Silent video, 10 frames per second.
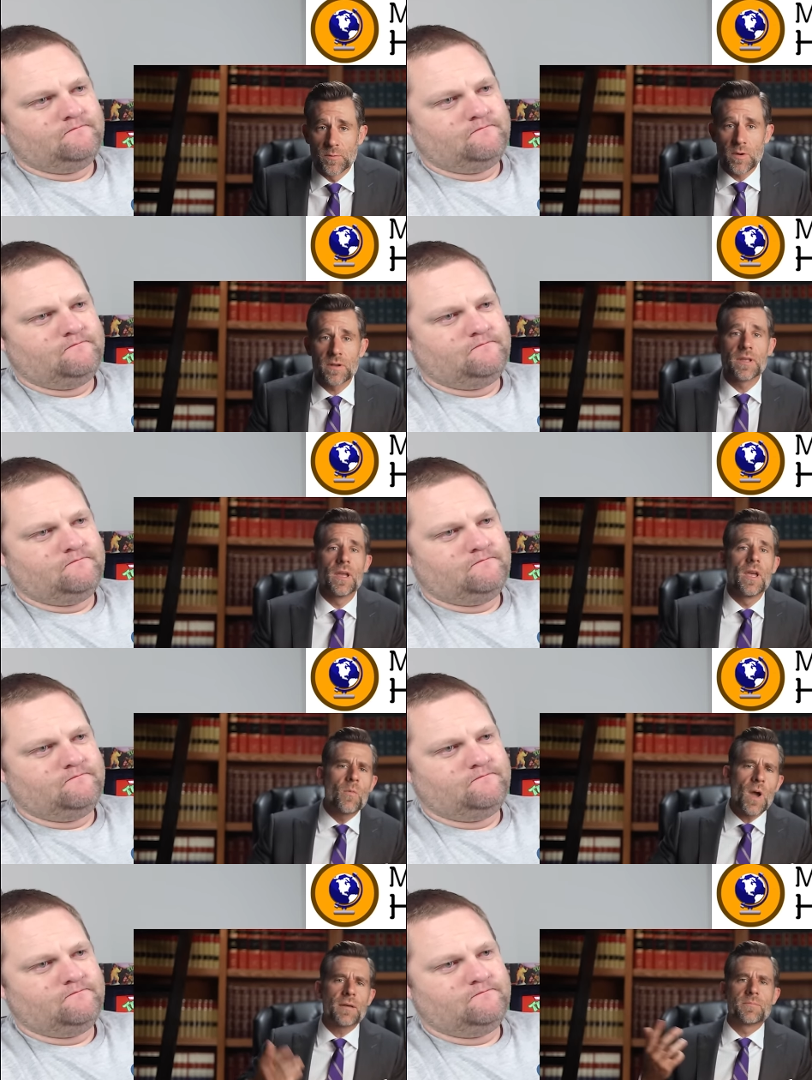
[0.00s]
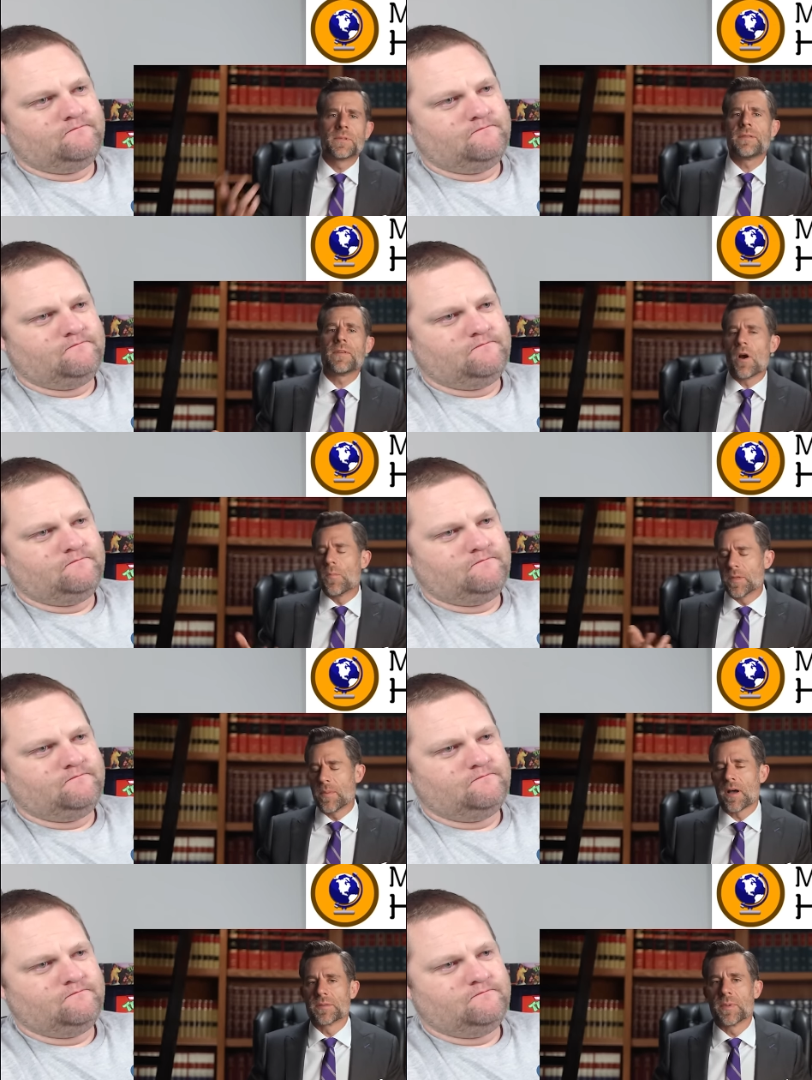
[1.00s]
Speaker 1: world, while leaving open the
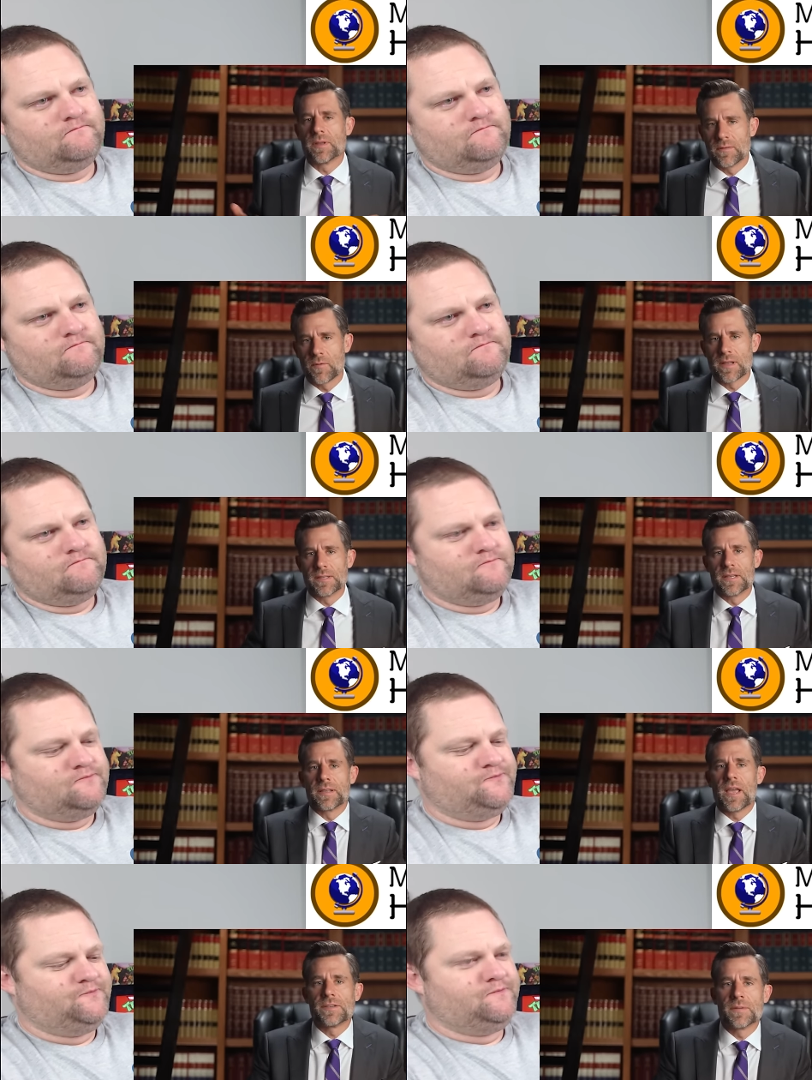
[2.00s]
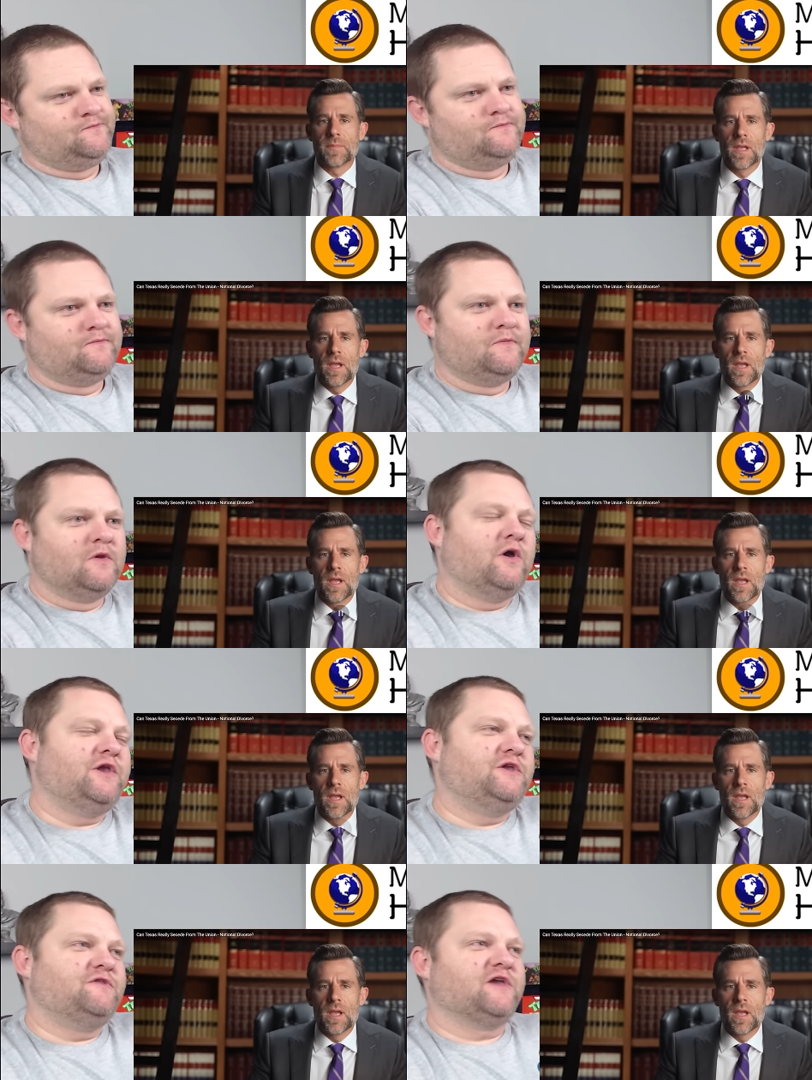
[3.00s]
possibility of reconciliation.
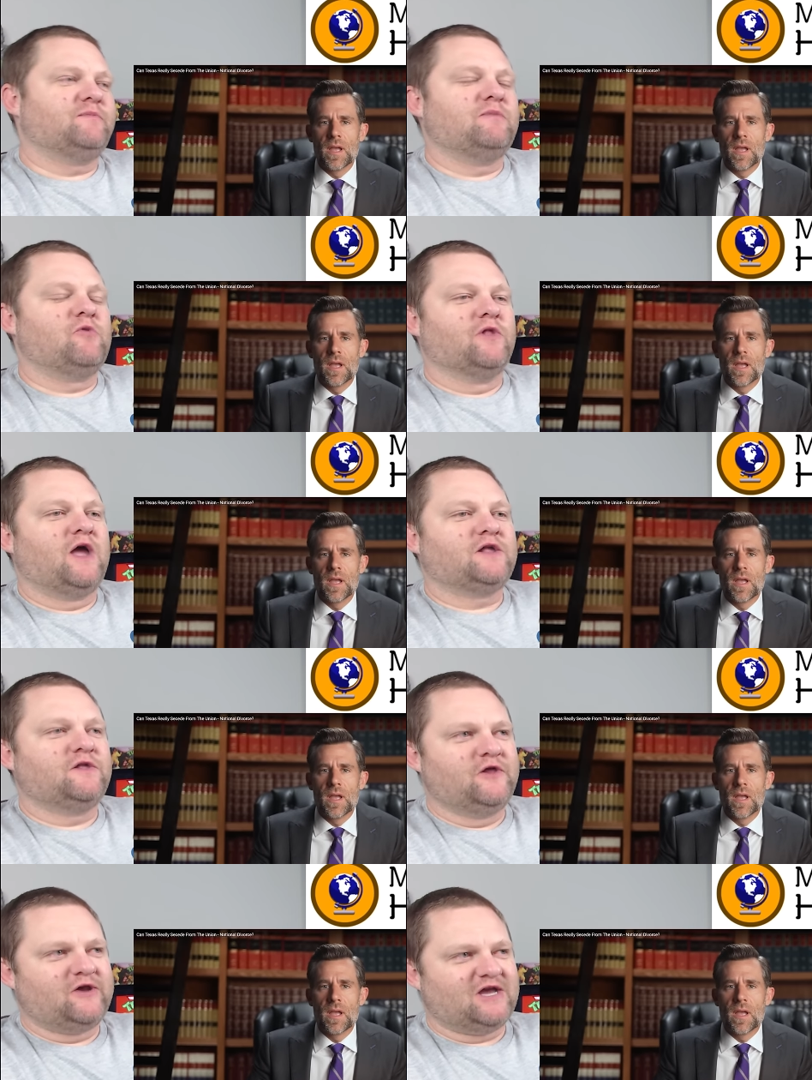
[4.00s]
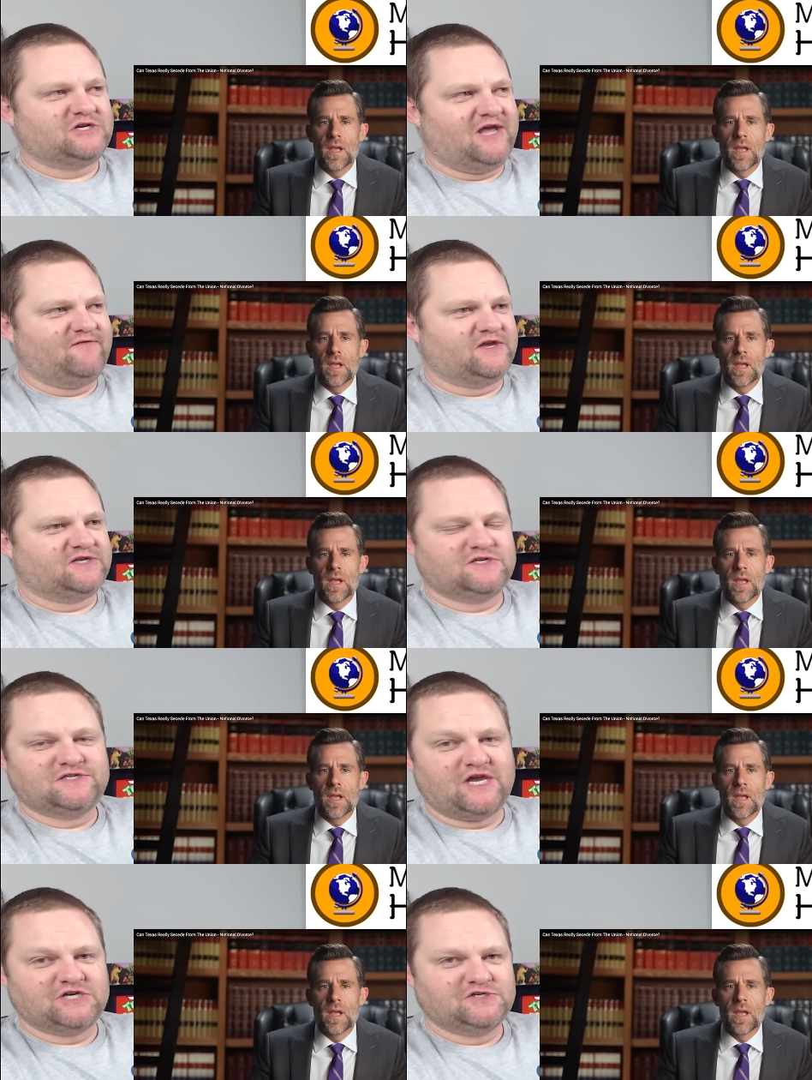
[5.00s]
Speaker 2: You think it'd be more likely, though, to actually have like a
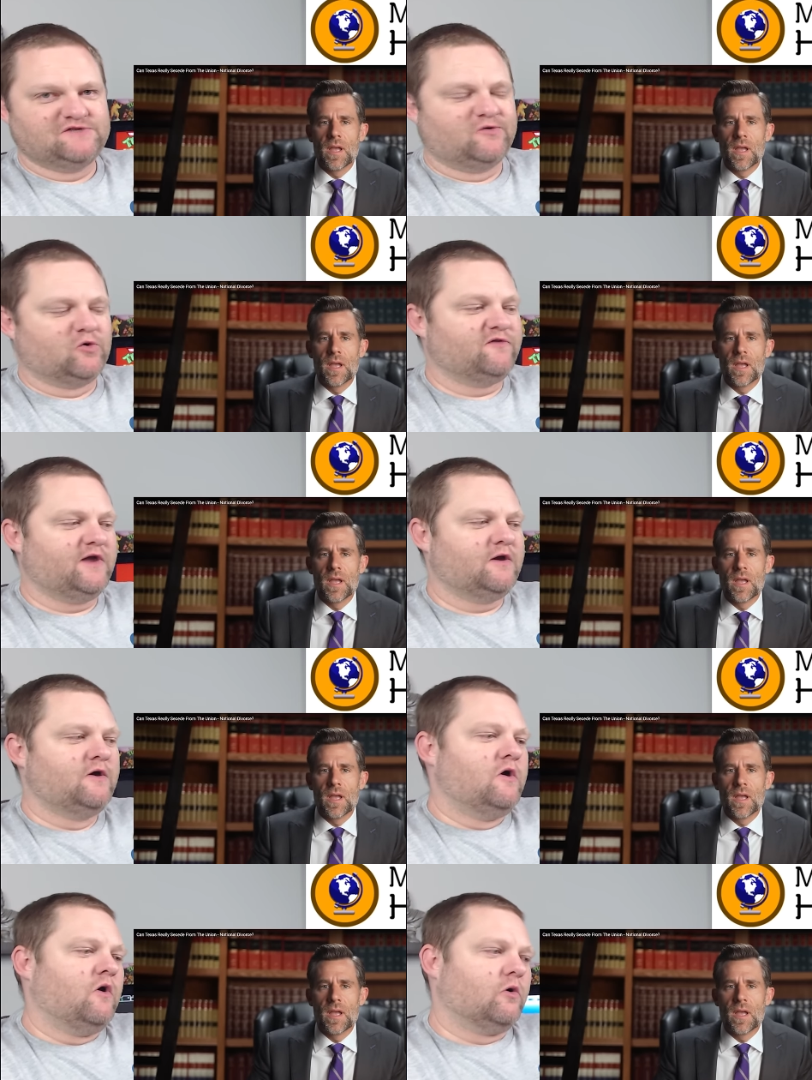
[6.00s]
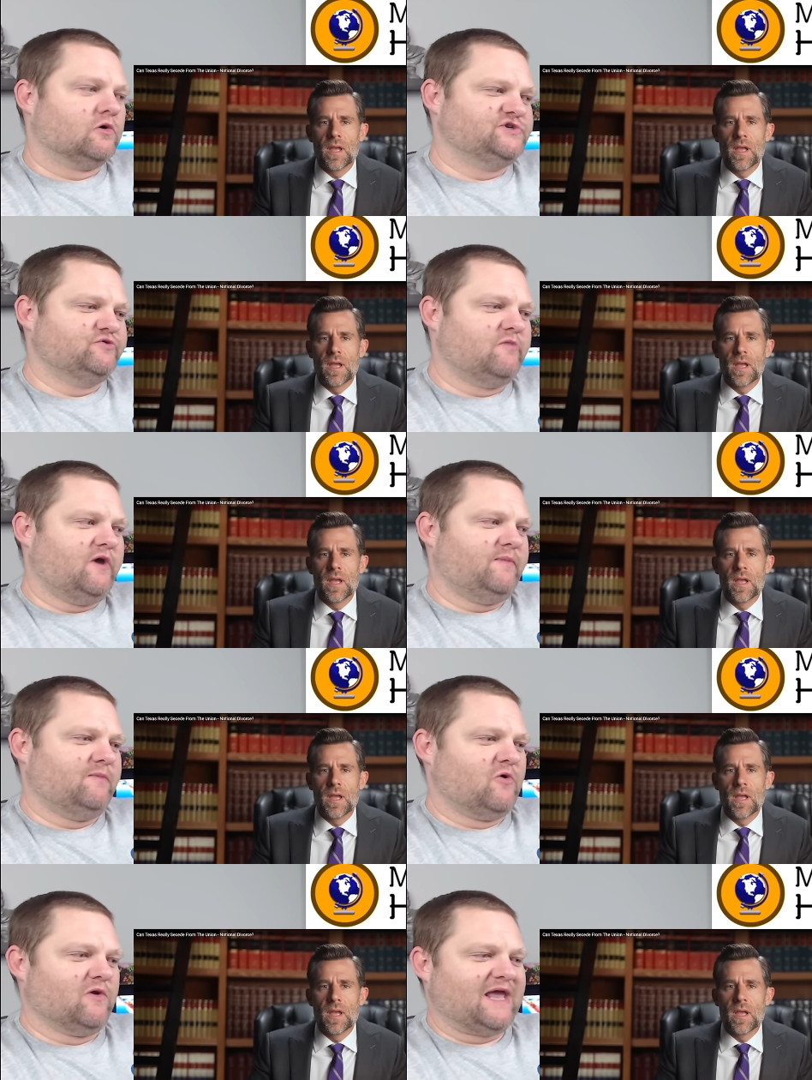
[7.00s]
secession Civil War thing, or do maybe
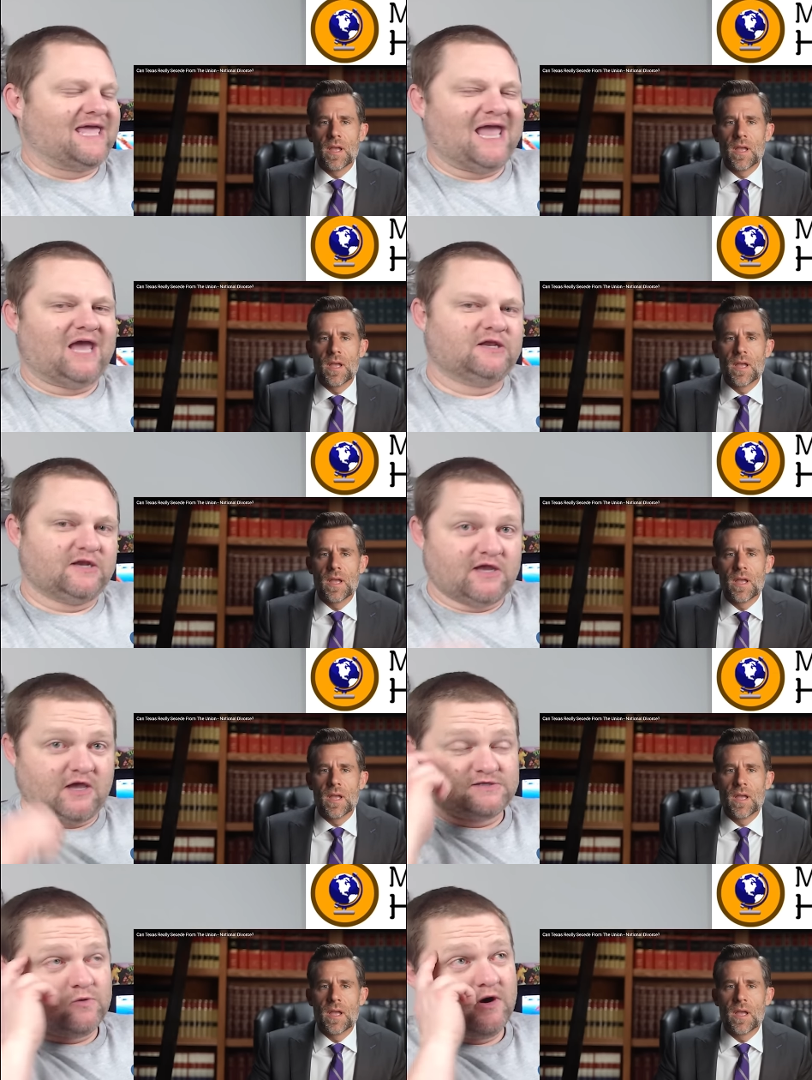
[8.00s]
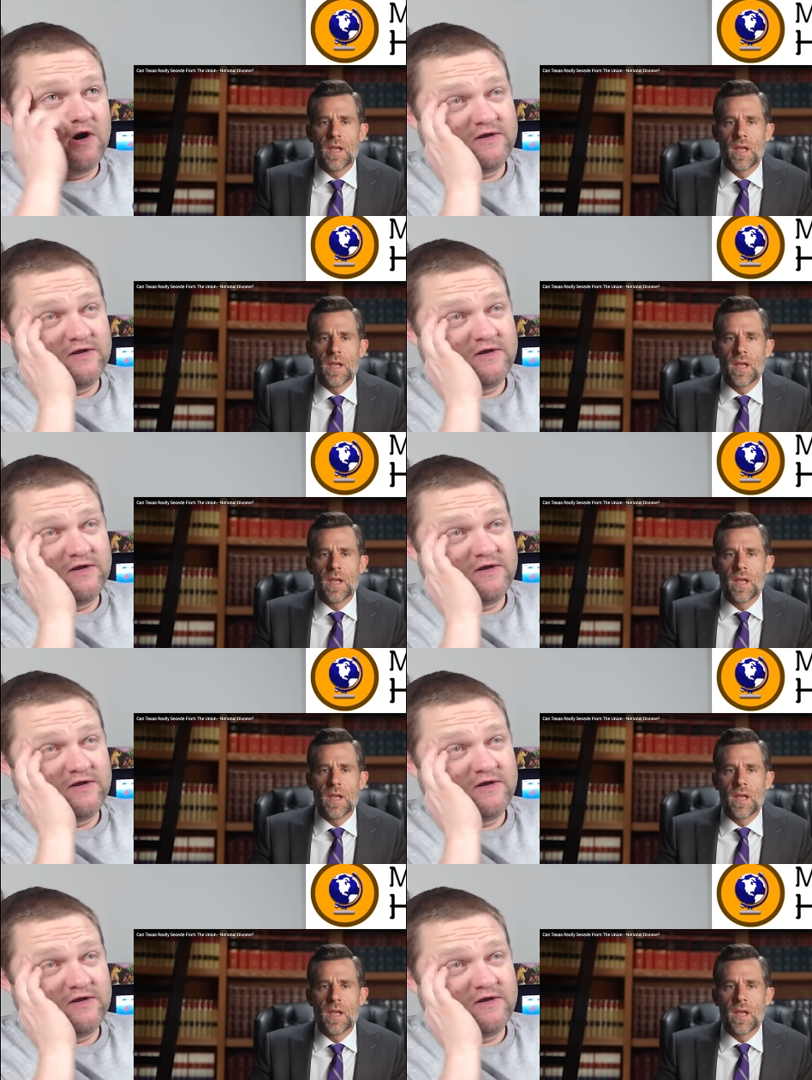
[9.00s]
more like Canada does, where in